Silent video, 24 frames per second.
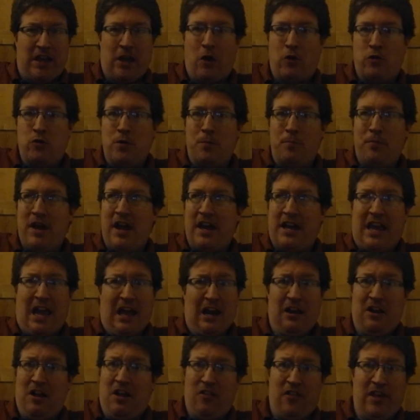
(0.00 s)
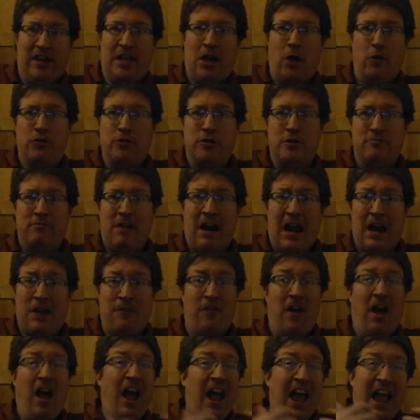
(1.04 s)
go to a beer killer, they go to a
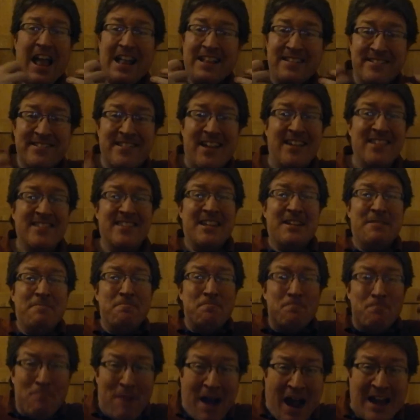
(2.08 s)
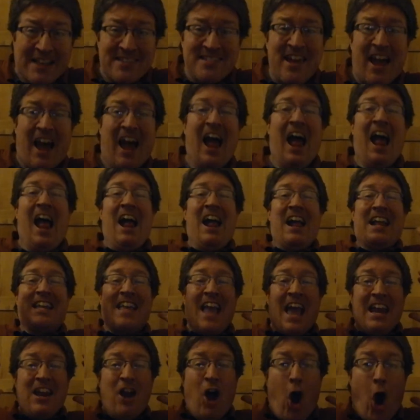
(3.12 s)
rave. It doesn't matter.
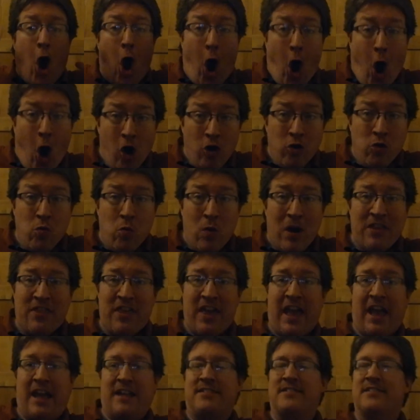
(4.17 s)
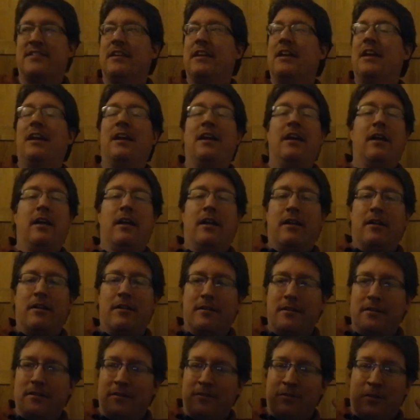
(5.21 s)
Get on with it.
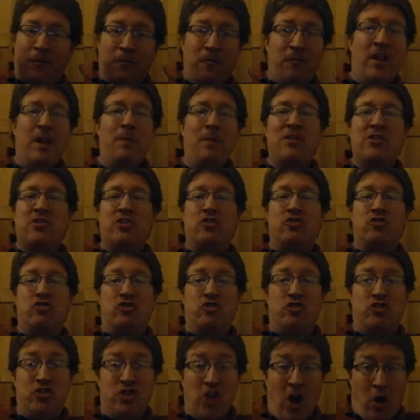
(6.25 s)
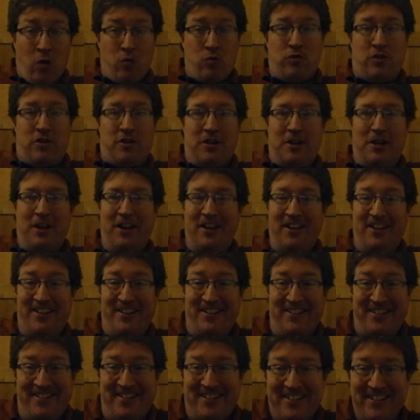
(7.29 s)
The film is a joke.
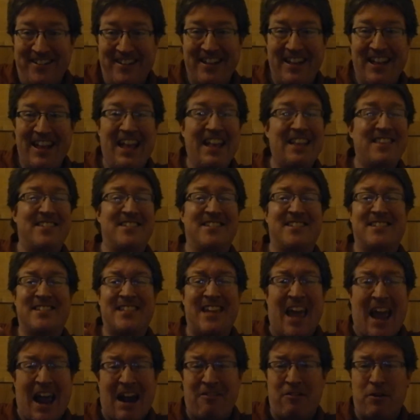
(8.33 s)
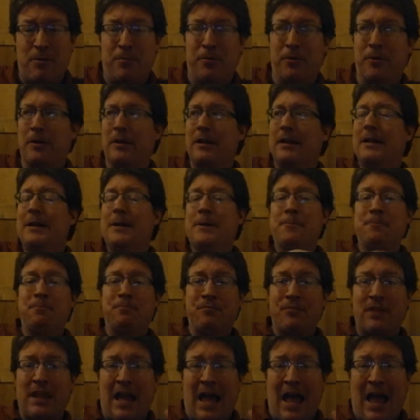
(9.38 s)
It's terrible.
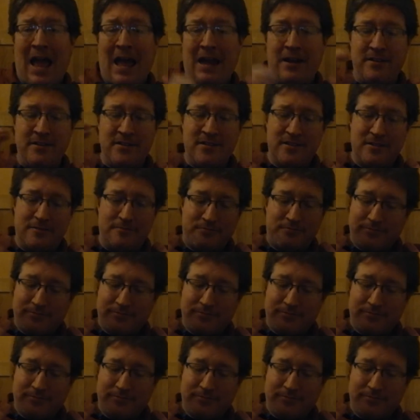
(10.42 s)
And